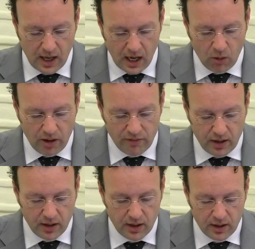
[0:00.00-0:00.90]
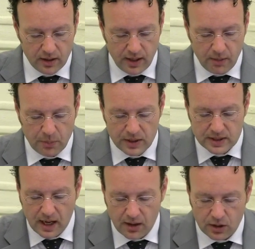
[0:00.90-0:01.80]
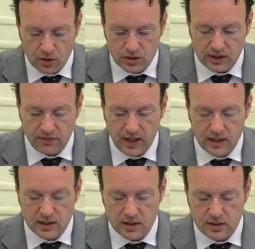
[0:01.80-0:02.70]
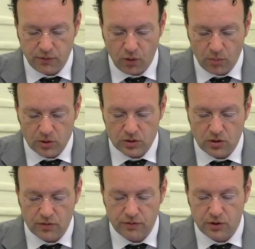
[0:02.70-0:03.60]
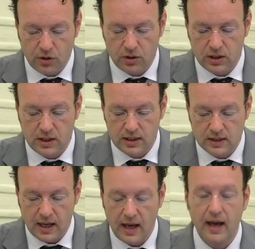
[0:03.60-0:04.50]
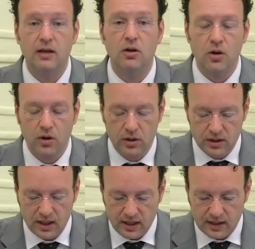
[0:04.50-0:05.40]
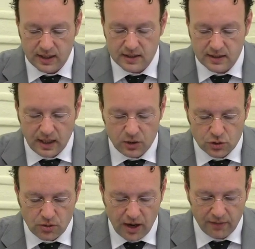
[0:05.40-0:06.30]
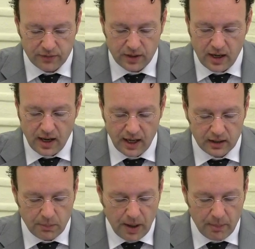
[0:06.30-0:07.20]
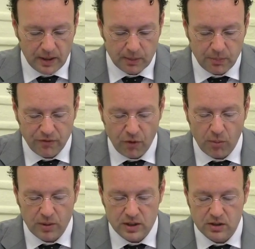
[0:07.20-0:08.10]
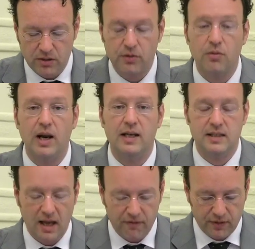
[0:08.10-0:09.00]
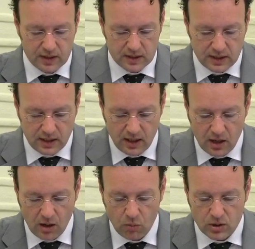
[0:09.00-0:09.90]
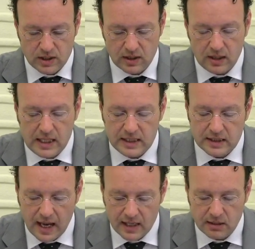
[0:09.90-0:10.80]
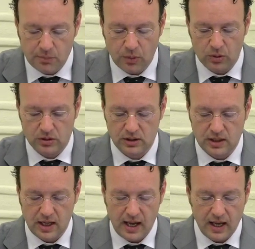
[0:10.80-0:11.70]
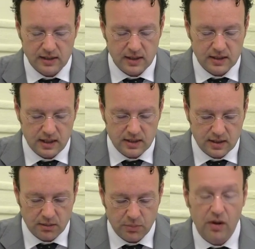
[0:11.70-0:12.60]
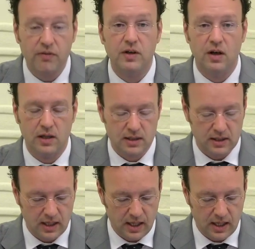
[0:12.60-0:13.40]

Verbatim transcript: However, the impresarios at Venice's foremost confraternities had learned that stagecraft and the public performance of a relic's efficacy was at least as important as its Eastern provenance